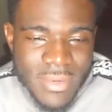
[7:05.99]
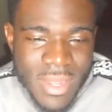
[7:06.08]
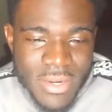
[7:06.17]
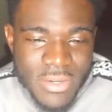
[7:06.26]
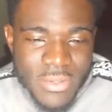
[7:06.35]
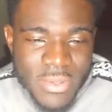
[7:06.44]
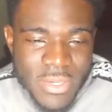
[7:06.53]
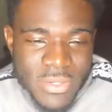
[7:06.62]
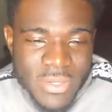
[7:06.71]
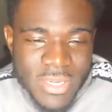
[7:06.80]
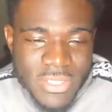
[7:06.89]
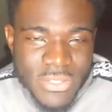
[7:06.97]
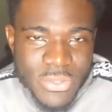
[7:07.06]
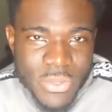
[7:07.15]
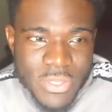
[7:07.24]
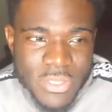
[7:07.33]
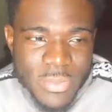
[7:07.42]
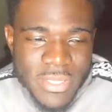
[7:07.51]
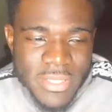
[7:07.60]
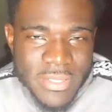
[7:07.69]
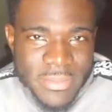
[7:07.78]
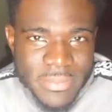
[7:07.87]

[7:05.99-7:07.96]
I know that you always playing.